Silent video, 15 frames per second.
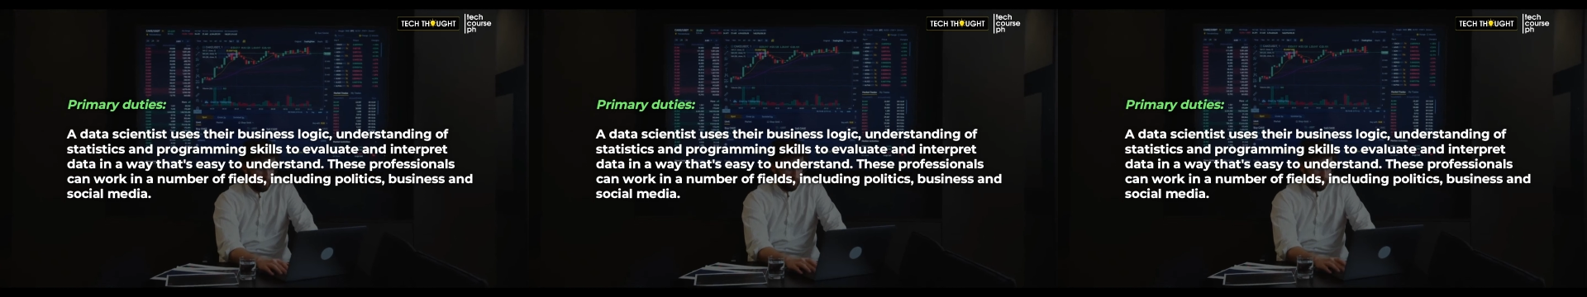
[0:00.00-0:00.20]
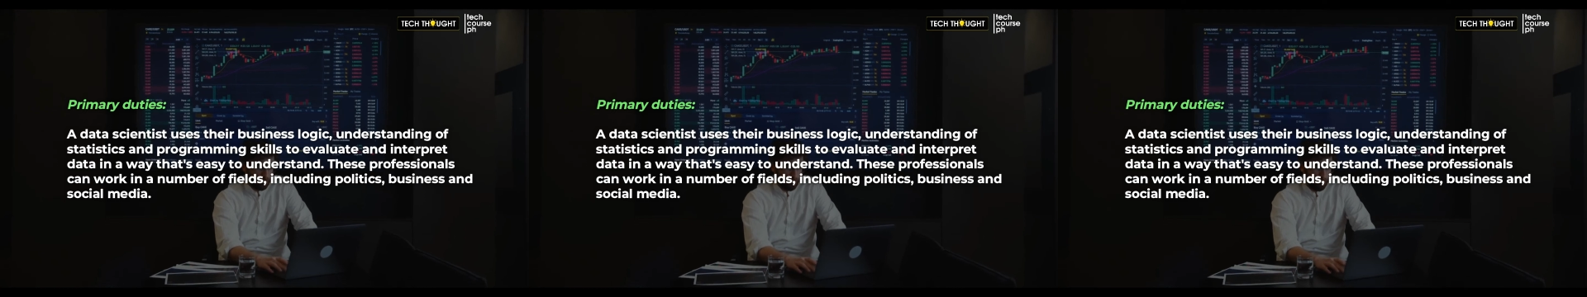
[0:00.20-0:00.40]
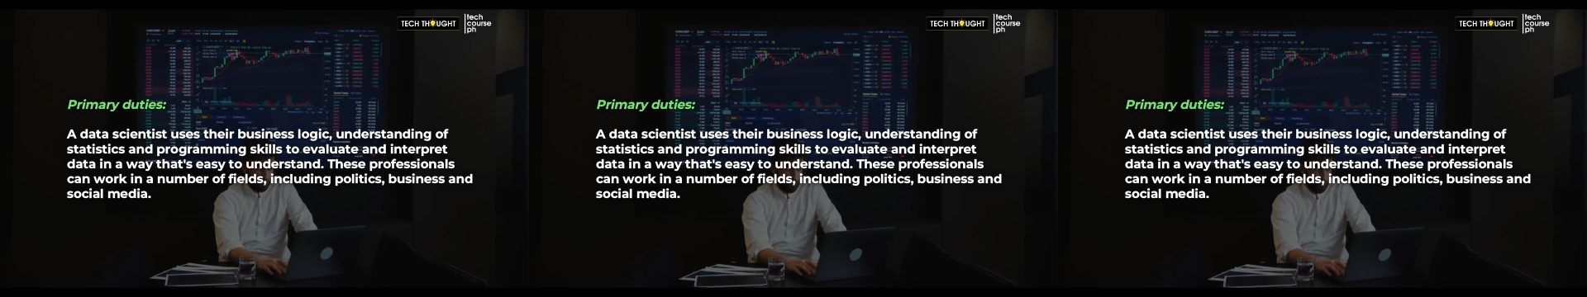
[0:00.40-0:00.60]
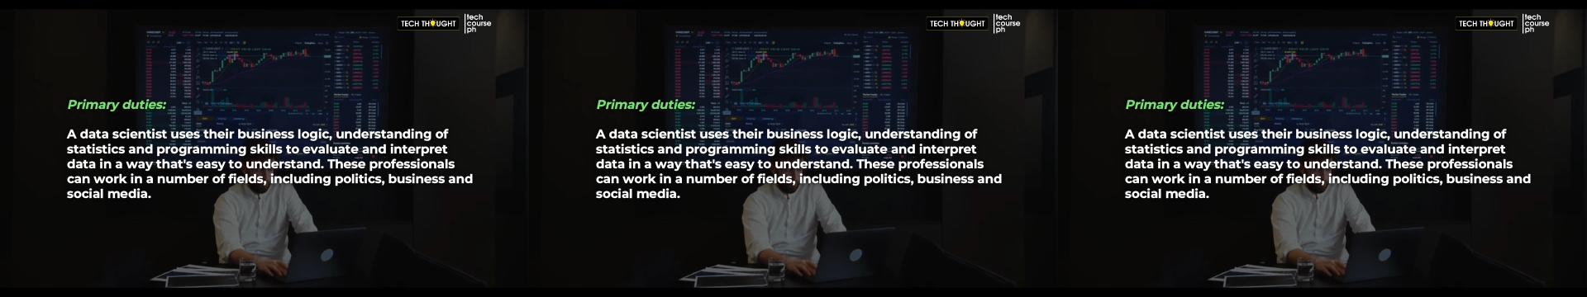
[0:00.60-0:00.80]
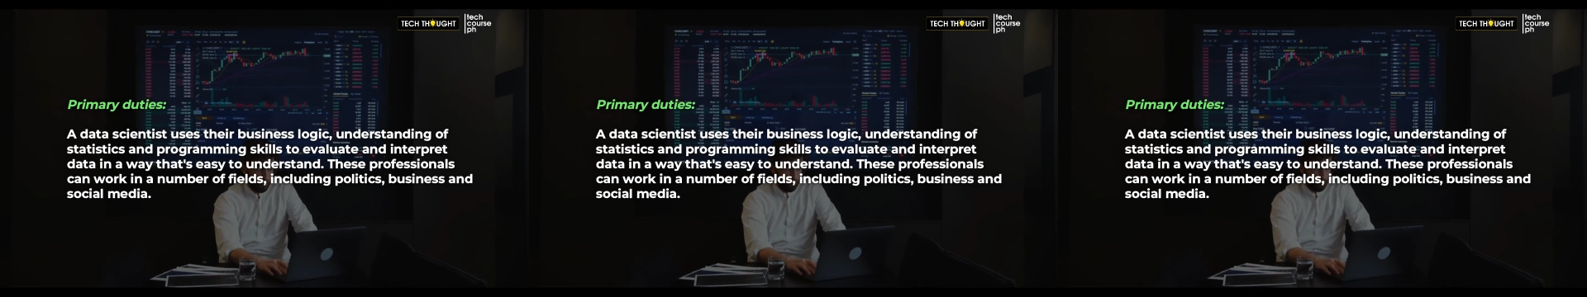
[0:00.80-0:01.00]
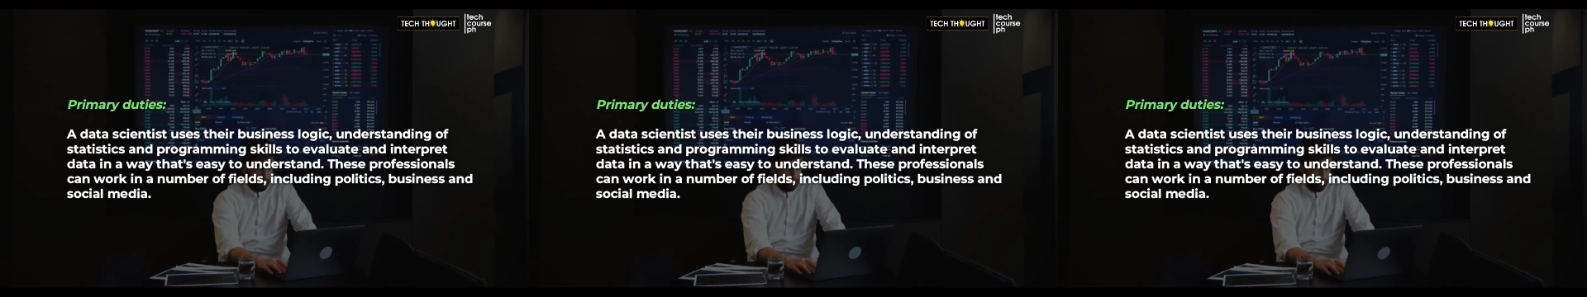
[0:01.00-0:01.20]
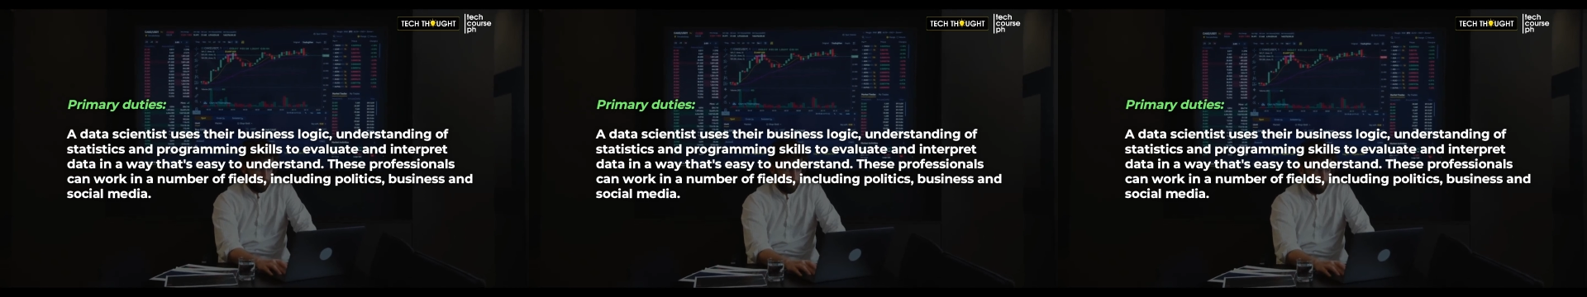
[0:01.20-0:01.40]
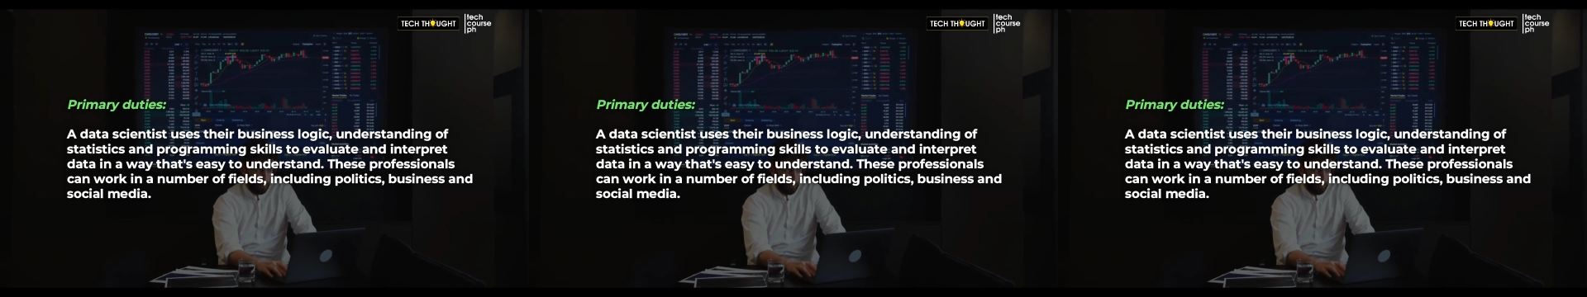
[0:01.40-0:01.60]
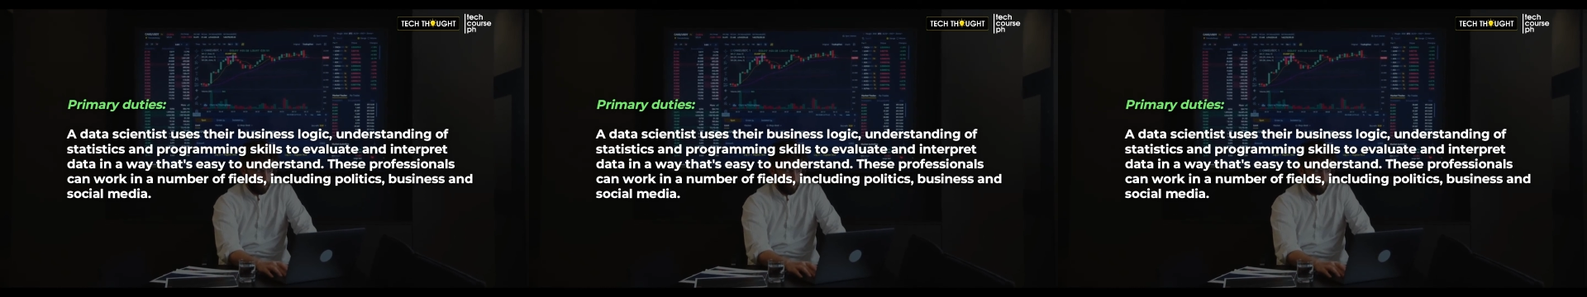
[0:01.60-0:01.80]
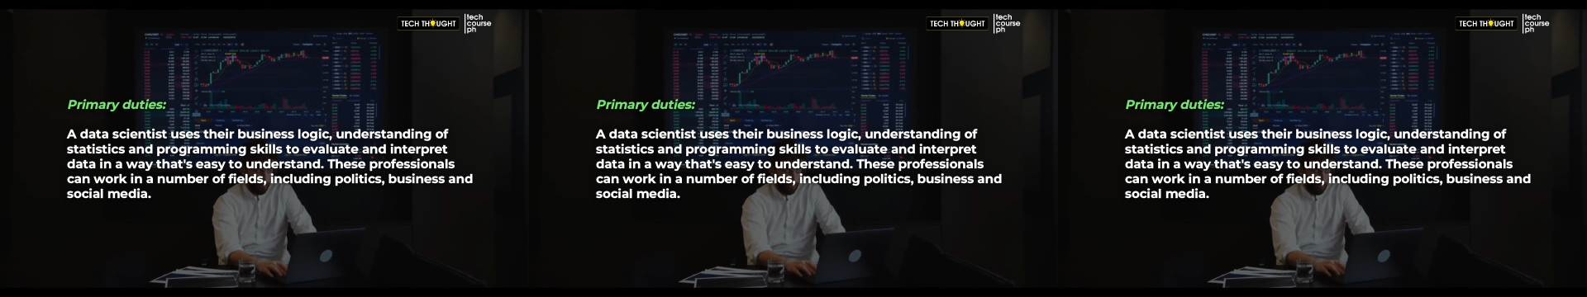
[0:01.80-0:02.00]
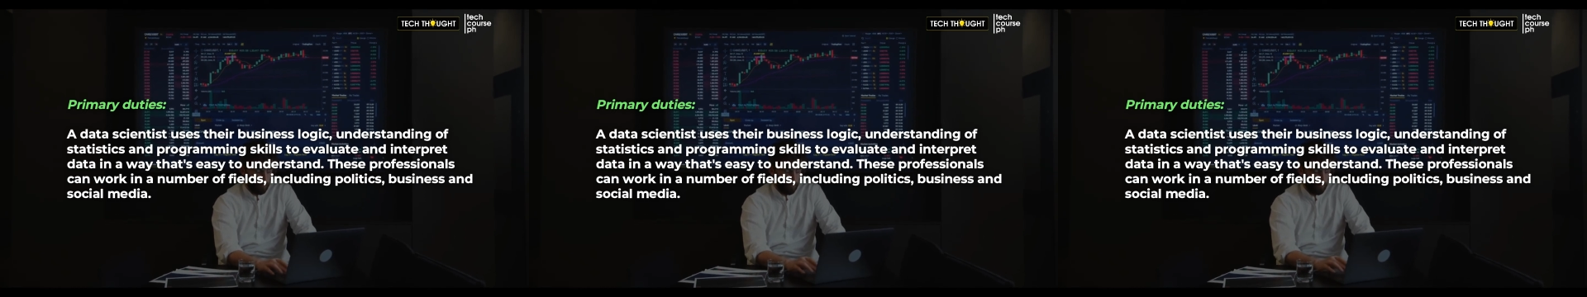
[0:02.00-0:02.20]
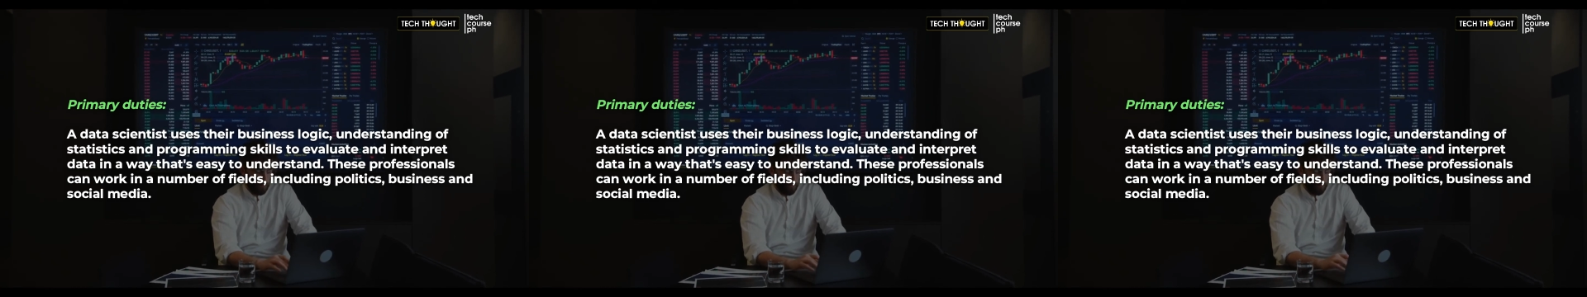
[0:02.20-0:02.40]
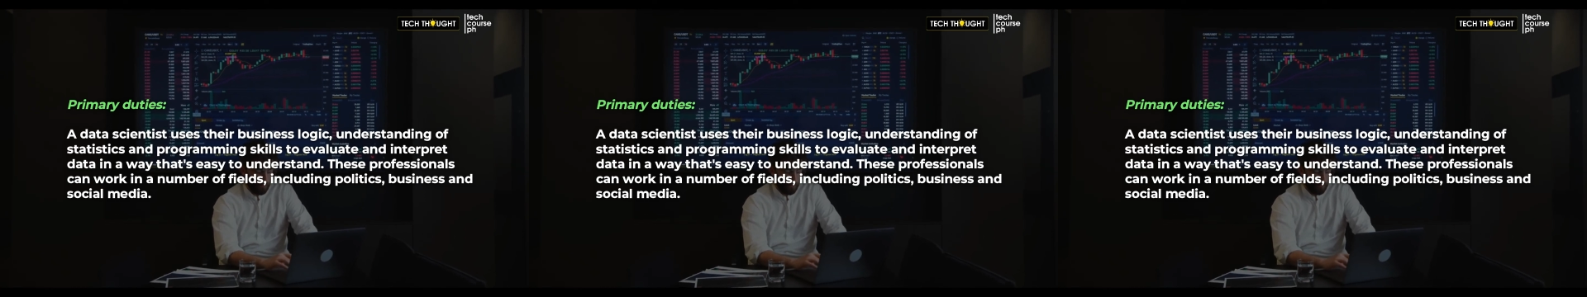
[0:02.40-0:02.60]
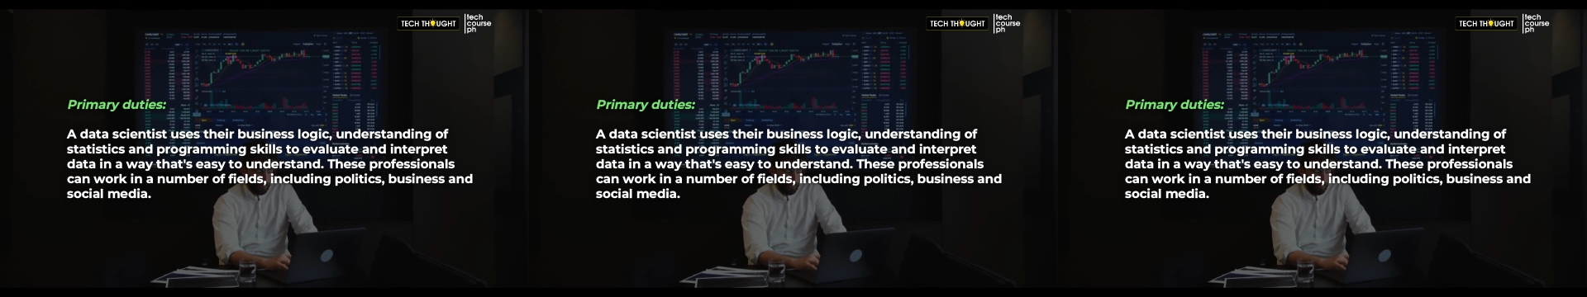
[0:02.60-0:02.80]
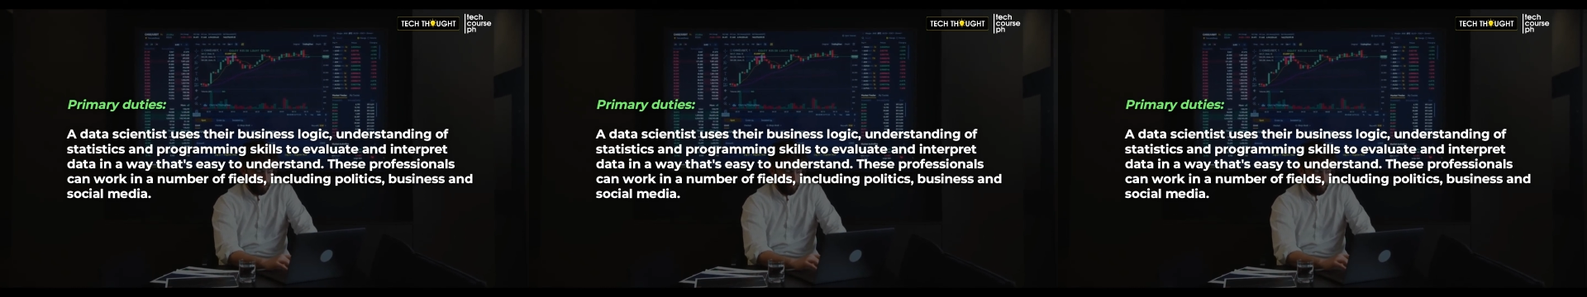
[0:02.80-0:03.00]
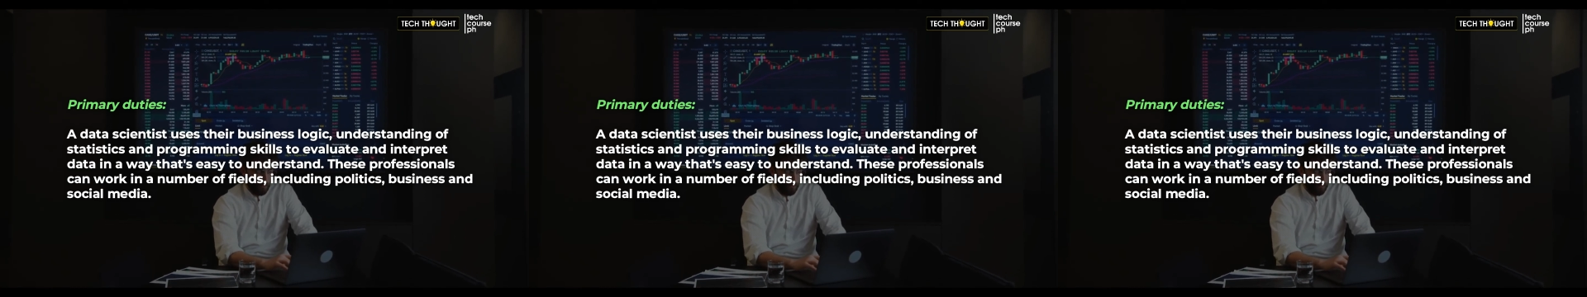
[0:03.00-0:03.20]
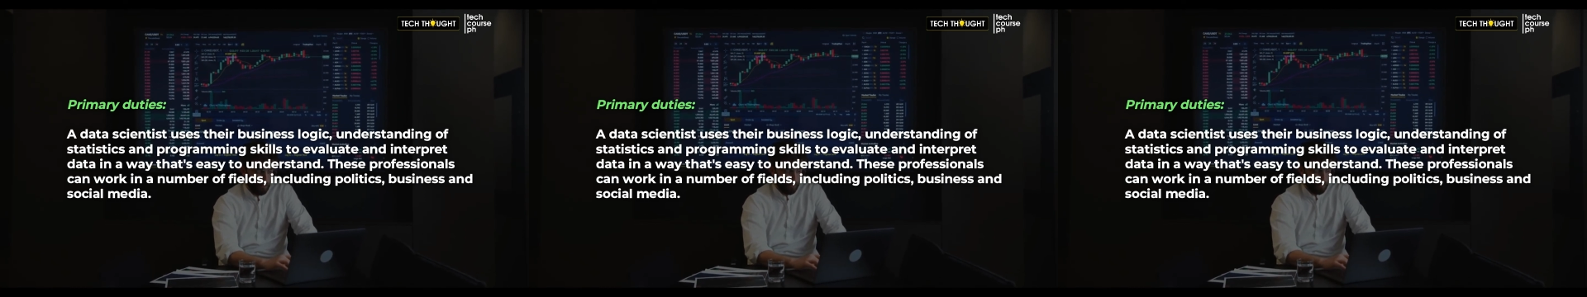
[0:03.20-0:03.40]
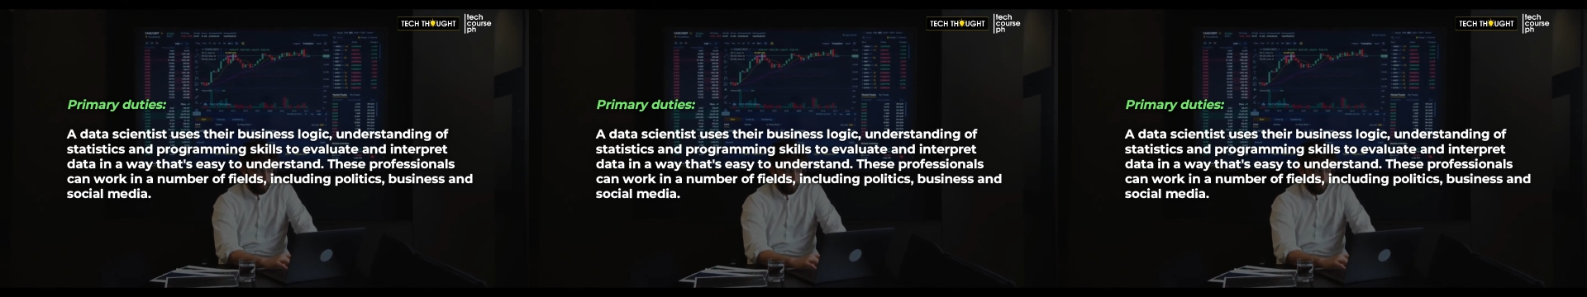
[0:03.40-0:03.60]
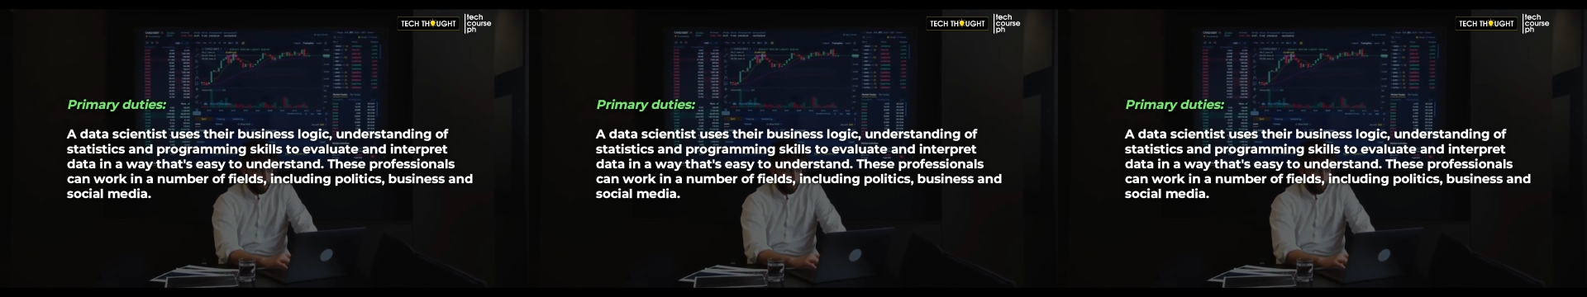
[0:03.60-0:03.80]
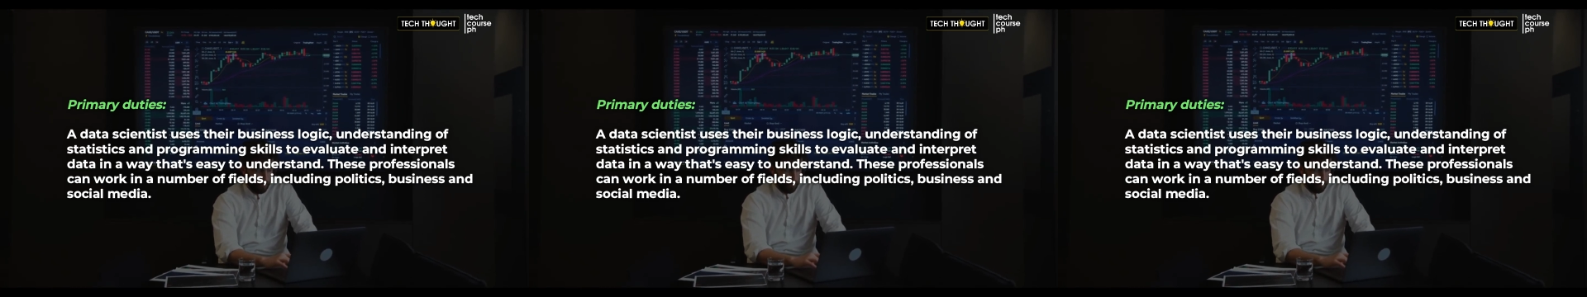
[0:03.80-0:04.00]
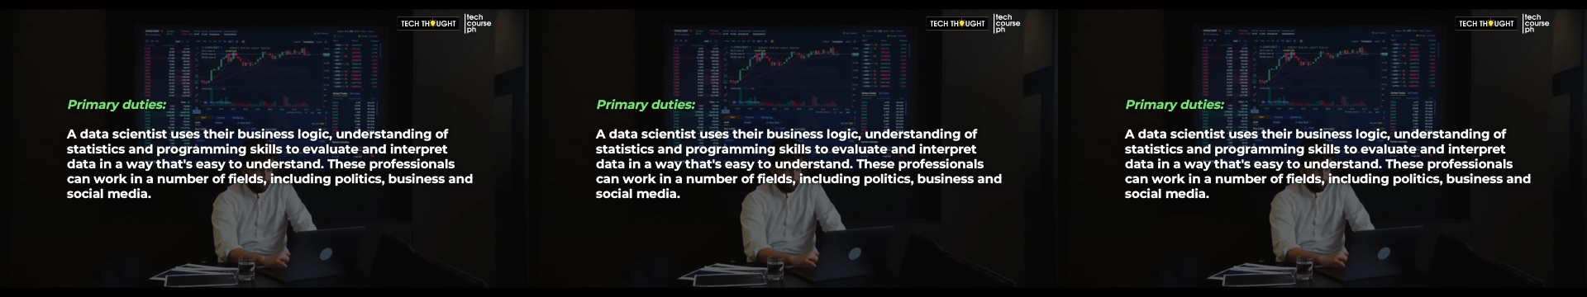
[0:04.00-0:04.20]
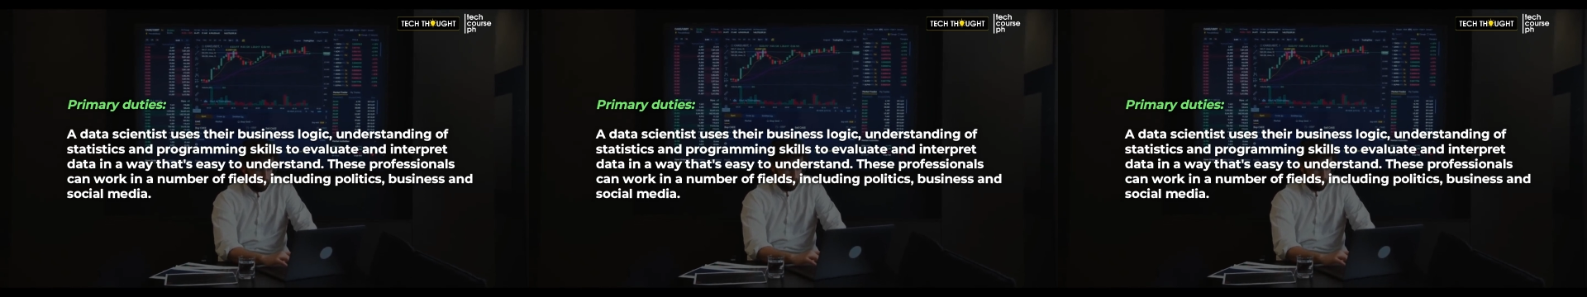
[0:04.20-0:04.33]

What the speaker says: (no speaker visible)